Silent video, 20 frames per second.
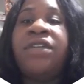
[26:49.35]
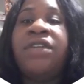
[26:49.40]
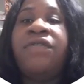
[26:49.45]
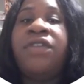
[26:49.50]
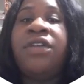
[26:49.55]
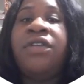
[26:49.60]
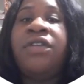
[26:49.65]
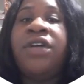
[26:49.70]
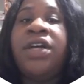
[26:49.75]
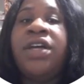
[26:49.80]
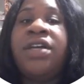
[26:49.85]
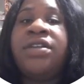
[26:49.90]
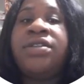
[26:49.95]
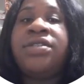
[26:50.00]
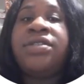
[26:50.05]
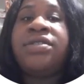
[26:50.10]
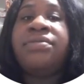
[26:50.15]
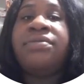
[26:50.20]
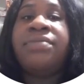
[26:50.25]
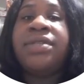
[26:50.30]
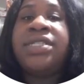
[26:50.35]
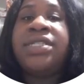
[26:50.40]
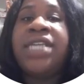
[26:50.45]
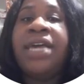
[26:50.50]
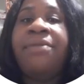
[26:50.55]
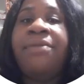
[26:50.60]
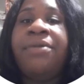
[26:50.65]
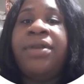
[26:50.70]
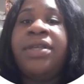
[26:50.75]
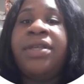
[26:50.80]
of glucose
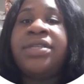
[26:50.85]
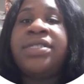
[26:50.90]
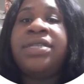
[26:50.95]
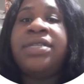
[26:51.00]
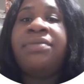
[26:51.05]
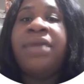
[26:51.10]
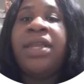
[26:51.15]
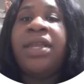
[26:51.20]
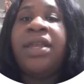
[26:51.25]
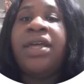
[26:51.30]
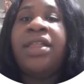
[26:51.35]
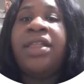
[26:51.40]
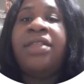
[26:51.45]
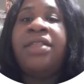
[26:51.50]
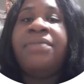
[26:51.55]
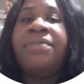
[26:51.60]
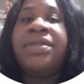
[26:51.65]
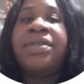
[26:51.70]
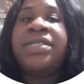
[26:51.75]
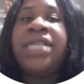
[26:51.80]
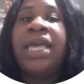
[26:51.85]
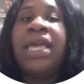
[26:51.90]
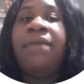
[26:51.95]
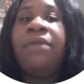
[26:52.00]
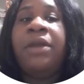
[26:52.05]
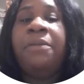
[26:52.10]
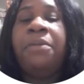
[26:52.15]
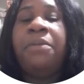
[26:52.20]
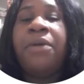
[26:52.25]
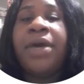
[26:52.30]
metabolism and other
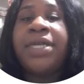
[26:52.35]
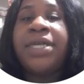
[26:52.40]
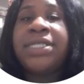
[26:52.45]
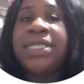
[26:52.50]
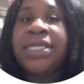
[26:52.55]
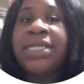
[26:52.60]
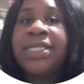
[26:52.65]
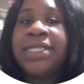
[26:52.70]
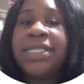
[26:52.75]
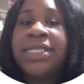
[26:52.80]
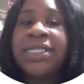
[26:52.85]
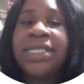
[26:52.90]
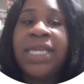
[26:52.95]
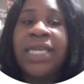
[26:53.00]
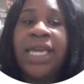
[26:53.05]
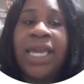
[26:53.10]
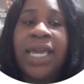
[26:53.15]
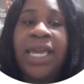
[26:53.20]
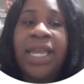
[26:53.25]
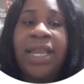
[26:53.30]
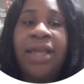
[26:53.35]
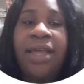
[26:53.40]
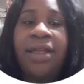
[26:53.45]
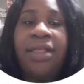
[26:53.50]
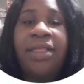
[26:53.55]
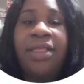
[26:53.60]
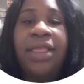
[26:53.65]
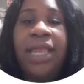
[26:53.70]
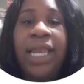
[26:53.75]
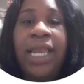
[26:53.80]
metabolic processes in
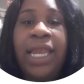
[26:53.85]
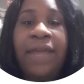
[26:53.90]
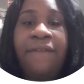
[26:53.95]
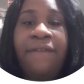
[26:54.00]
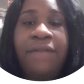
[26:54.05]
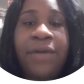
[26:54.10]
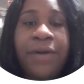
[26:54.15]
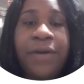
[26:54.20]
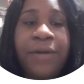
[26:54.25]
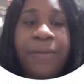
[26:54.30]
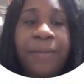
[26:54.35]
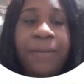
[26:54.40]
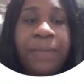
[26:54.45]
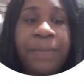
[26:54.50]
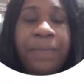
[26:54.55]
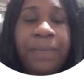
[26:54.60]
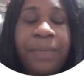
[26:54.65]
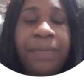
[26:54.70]
the liver.